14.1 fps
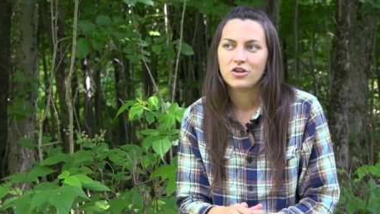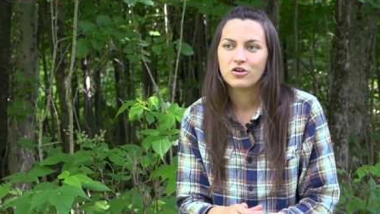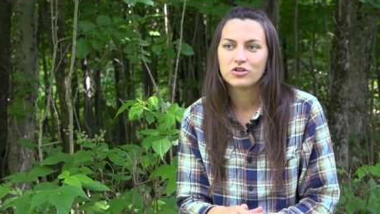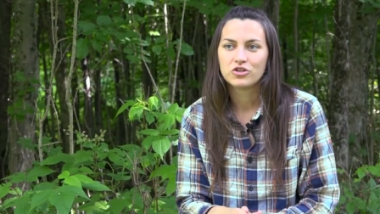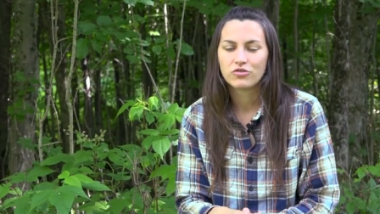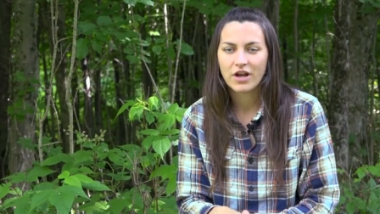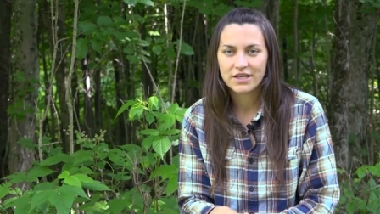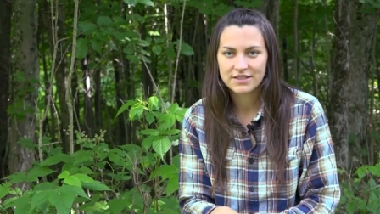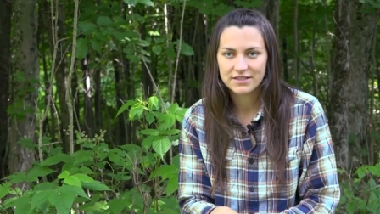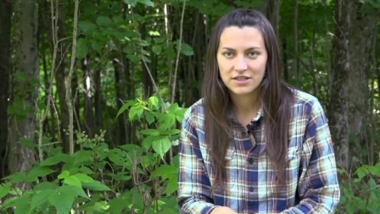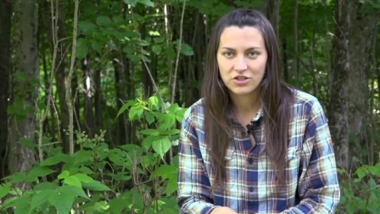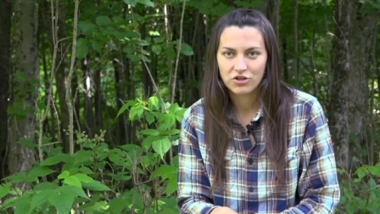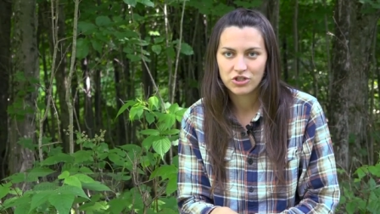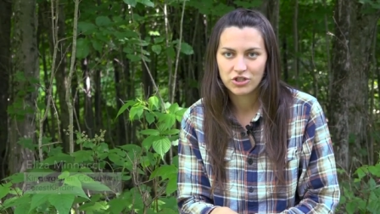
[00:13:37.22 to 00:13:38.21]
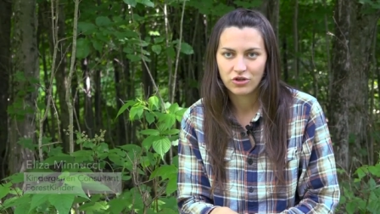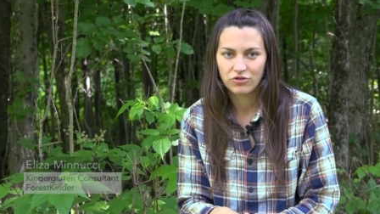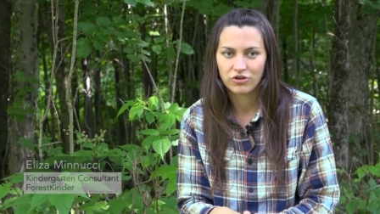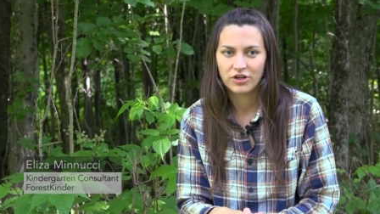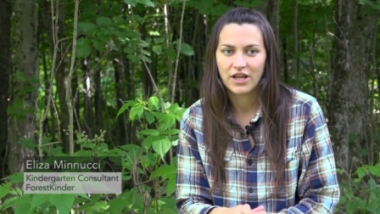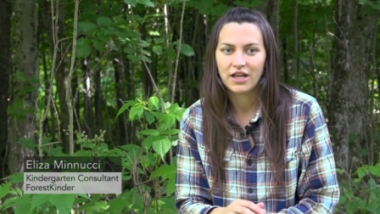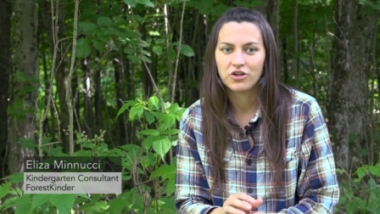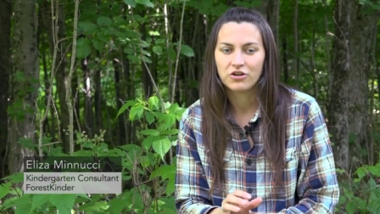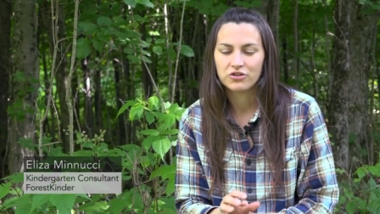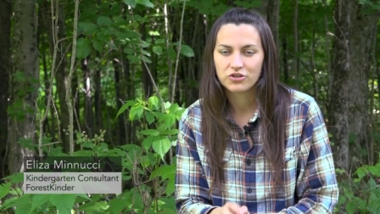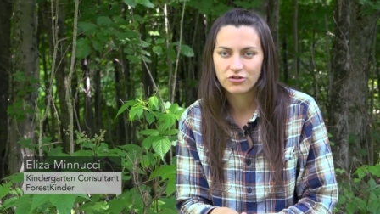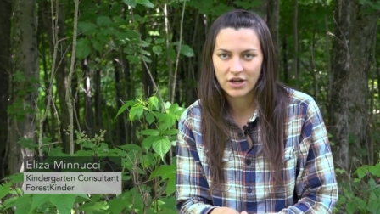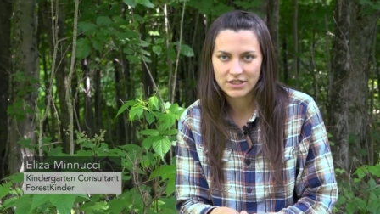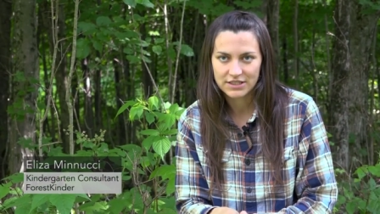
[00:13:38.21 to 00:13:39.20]
your trust in your children and your
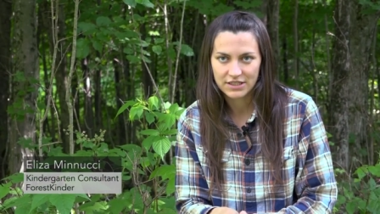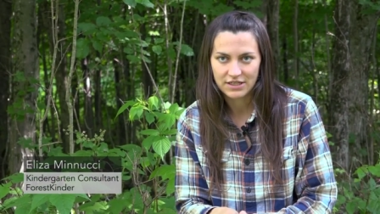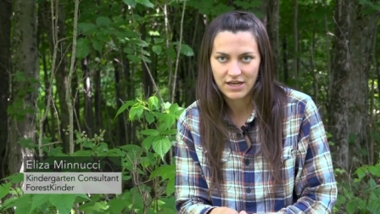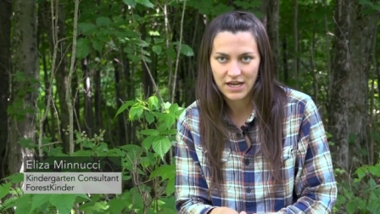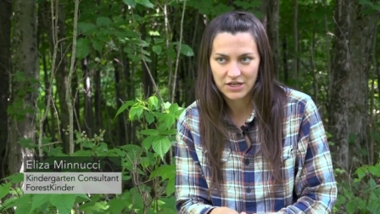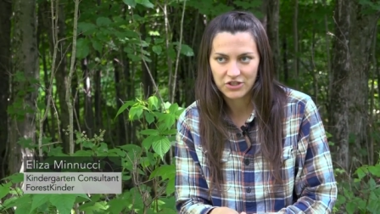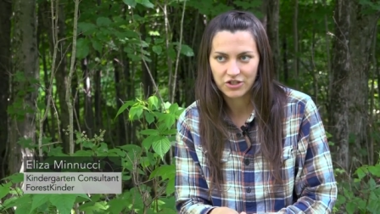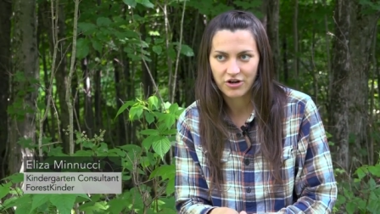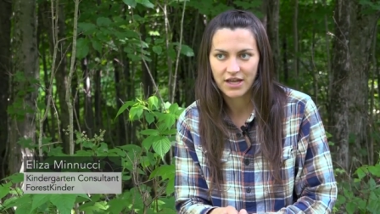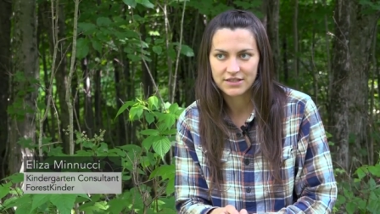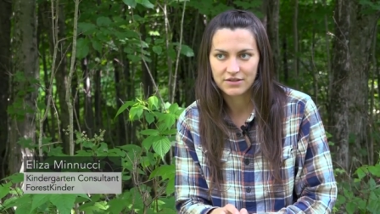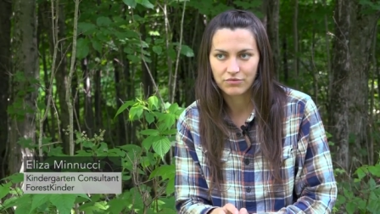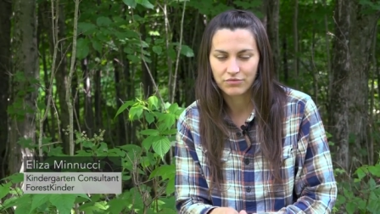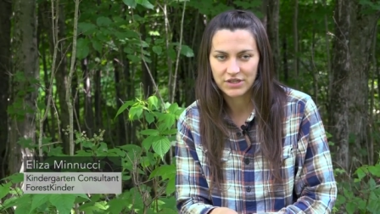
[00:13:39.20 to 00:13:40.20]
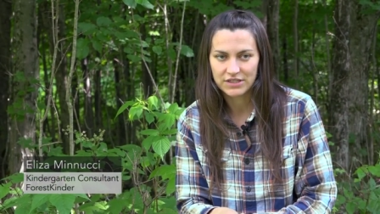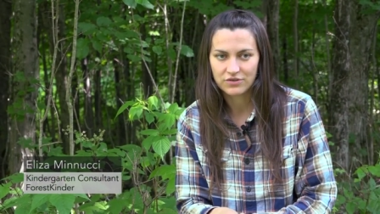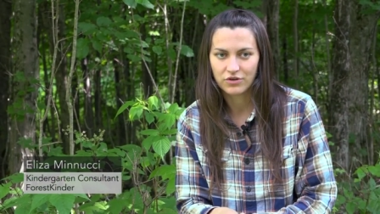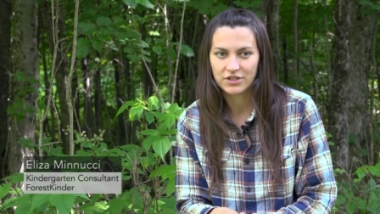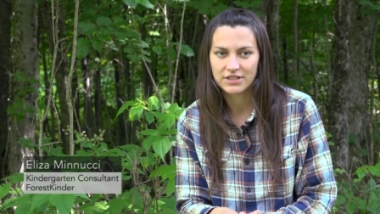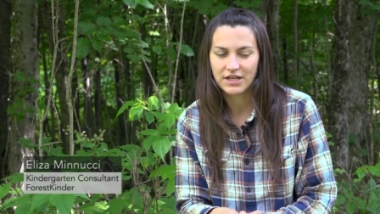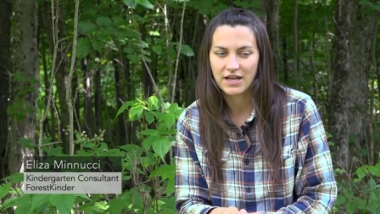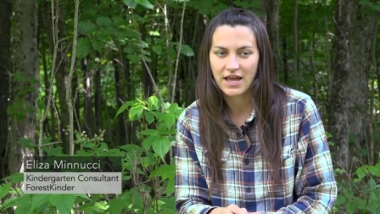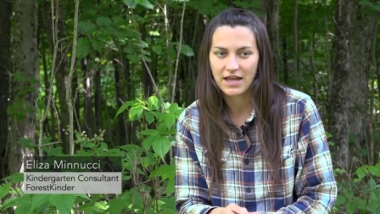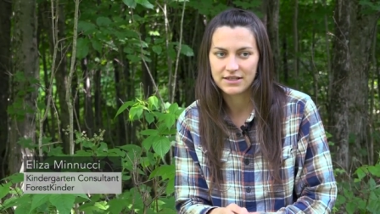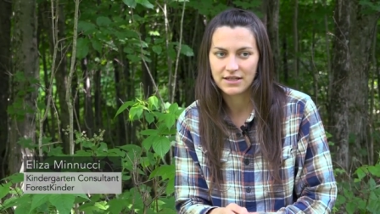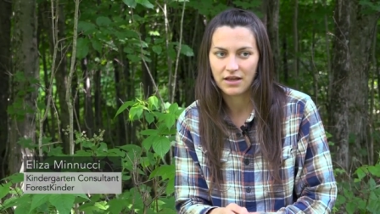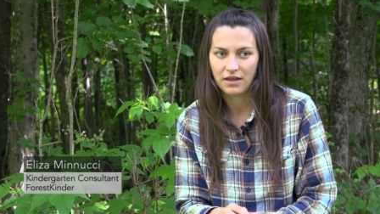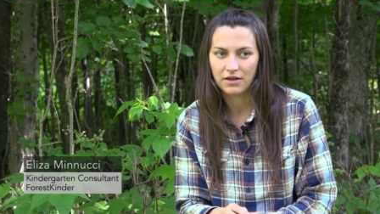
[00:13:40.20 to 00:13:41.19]
trust in nature as a resource and
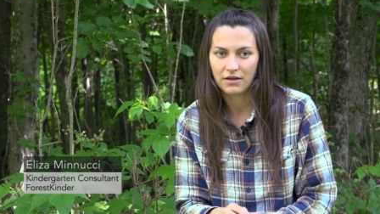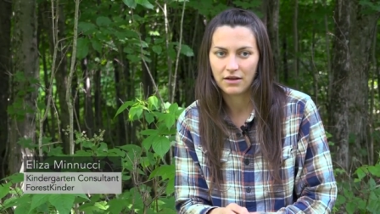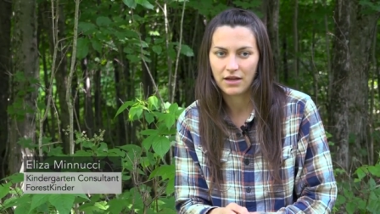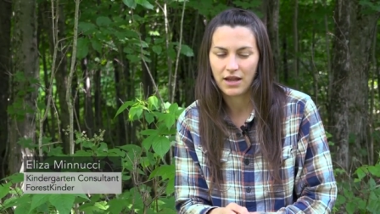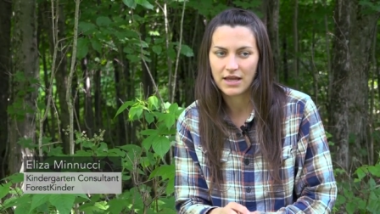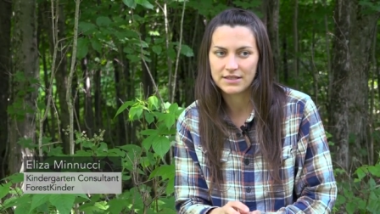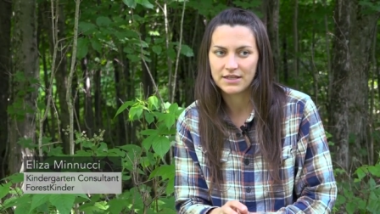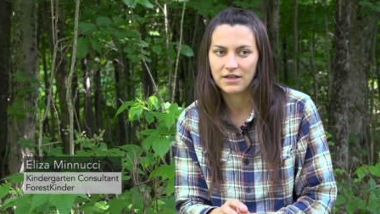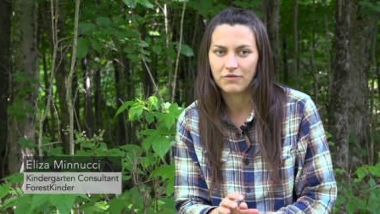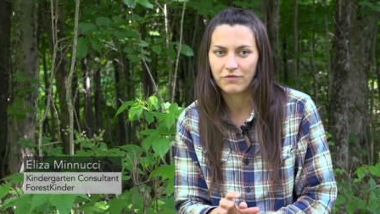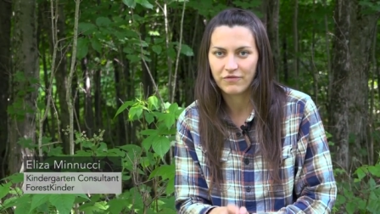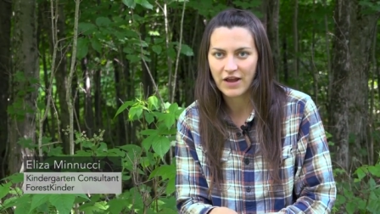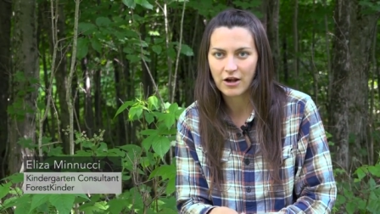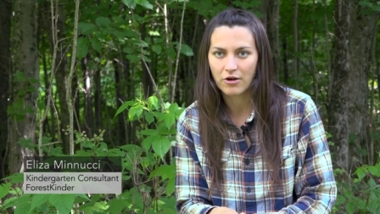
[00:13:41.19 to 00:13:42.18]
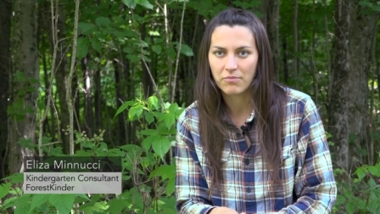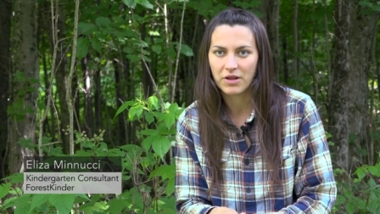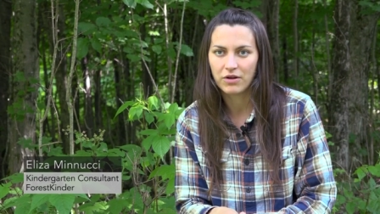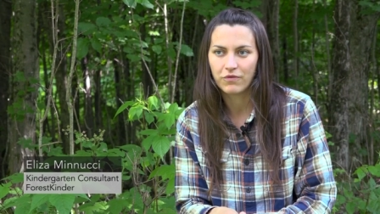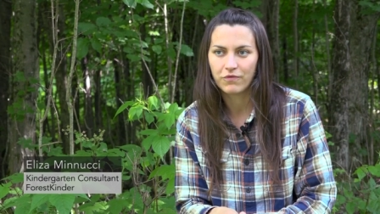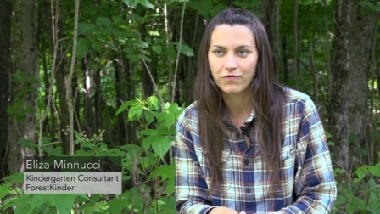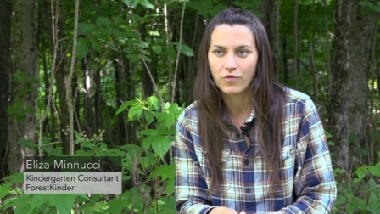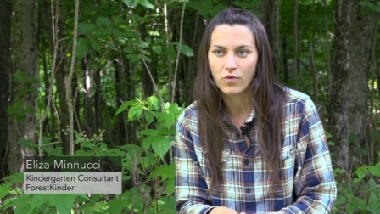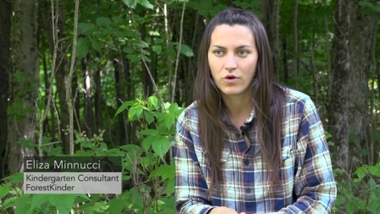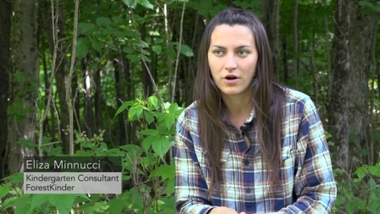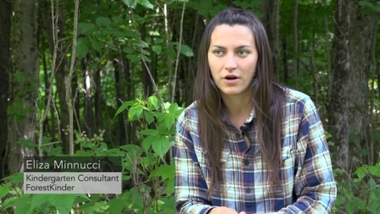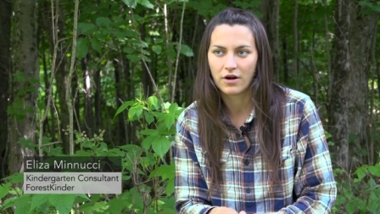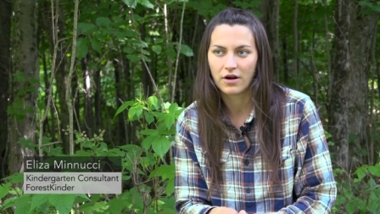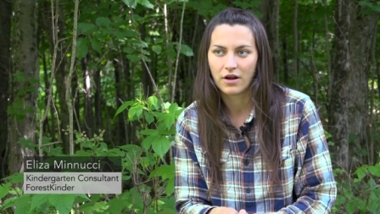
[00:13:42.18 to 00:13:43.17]
as, a, as an environment
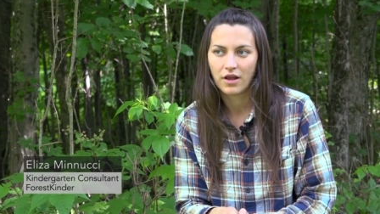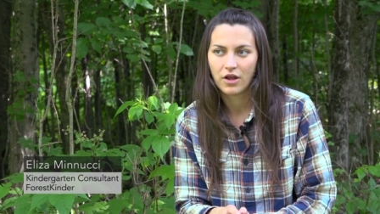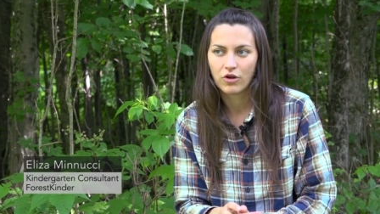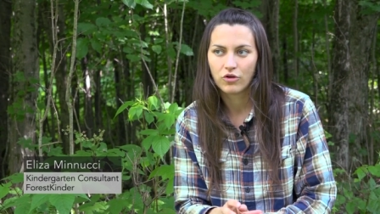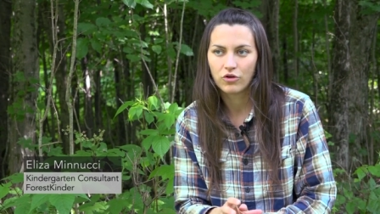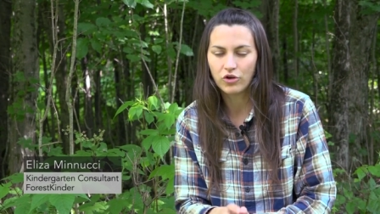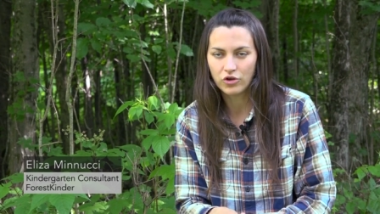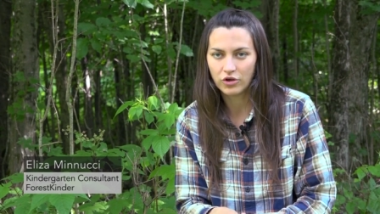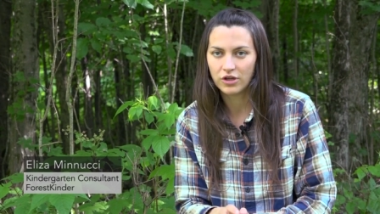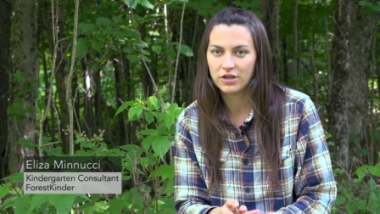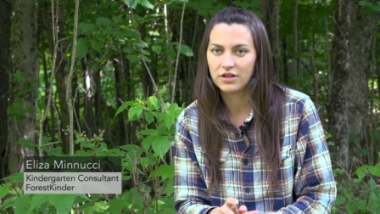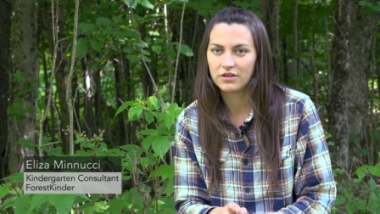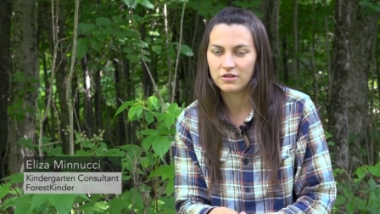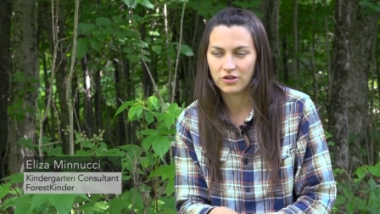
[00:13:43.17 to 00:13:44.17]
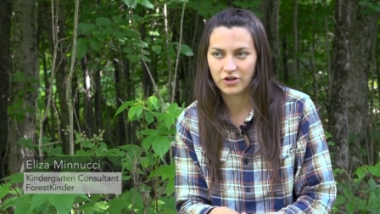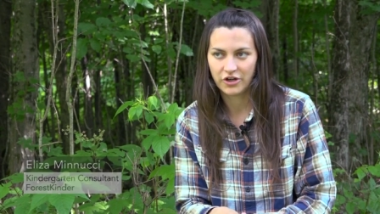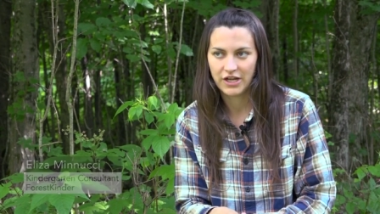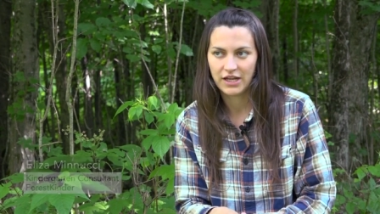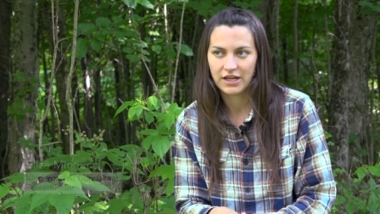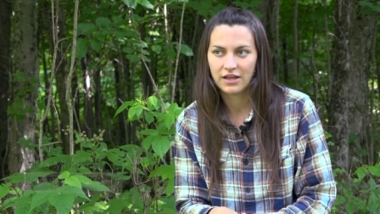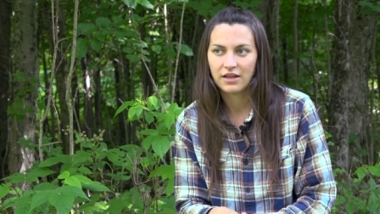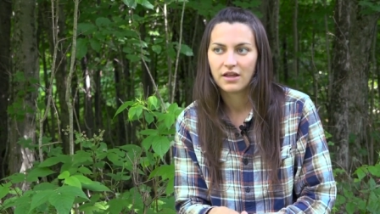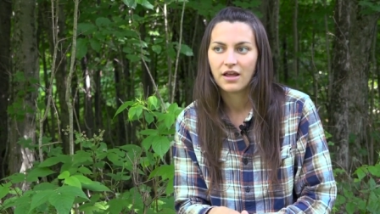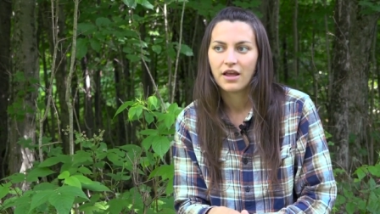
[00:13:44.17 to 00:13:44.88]
for good learning,